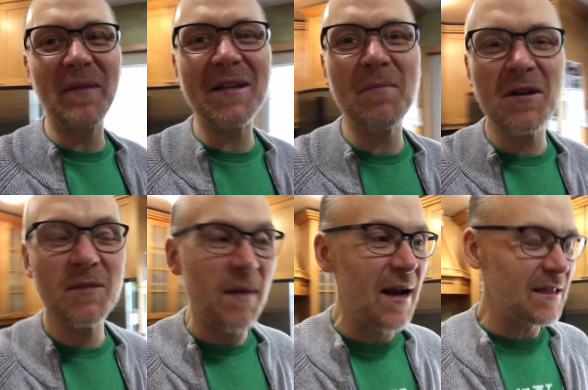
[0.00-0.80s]
It's about as
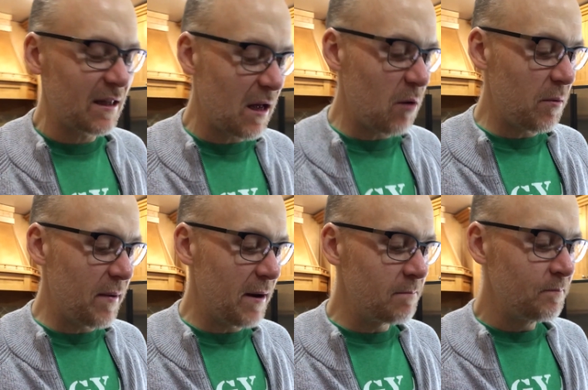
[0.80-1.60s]
bad as I thought it would
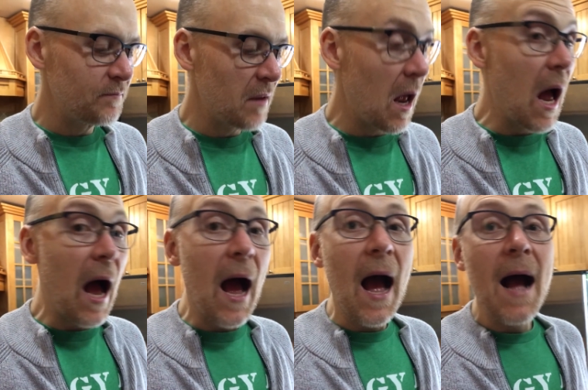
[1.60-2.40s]
be. Do it for
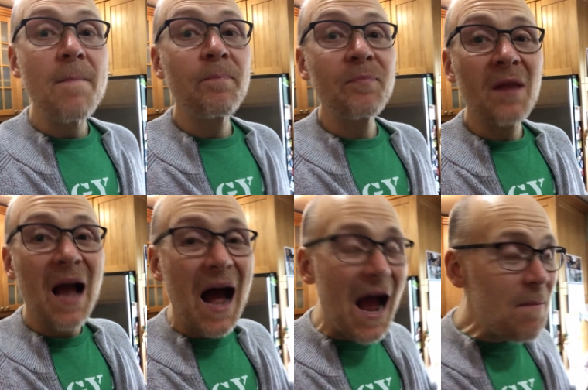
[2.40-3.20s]
an April Fool's
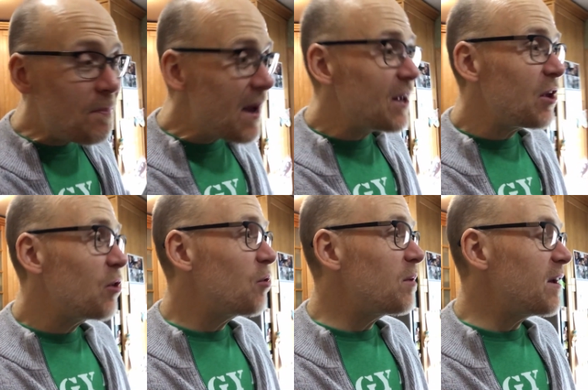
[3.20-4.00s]
joke. I bet
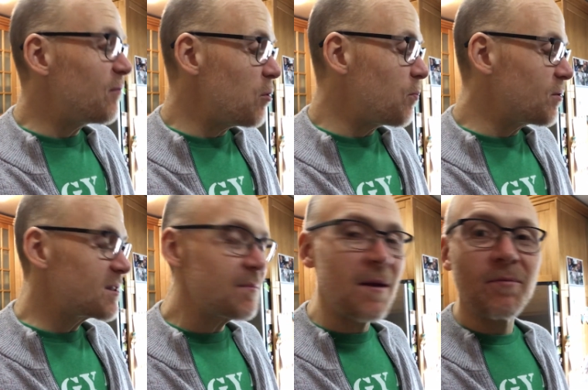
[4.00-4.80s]
you if you put
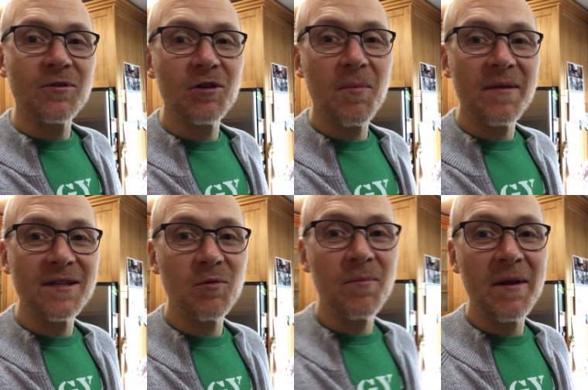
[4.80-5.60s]
some maple syrup on
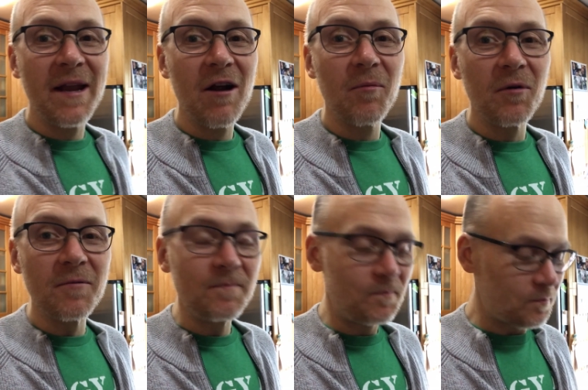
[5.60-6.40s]
this, it wouldn't be
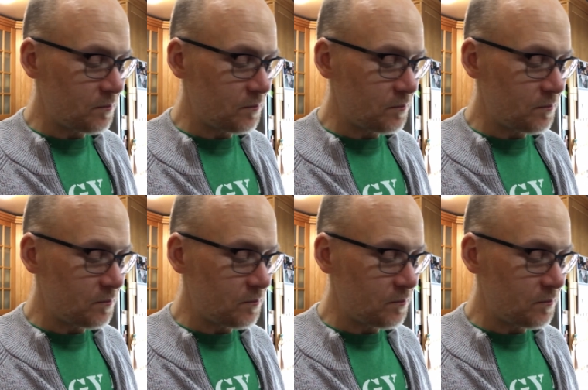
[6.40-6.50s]
terrible.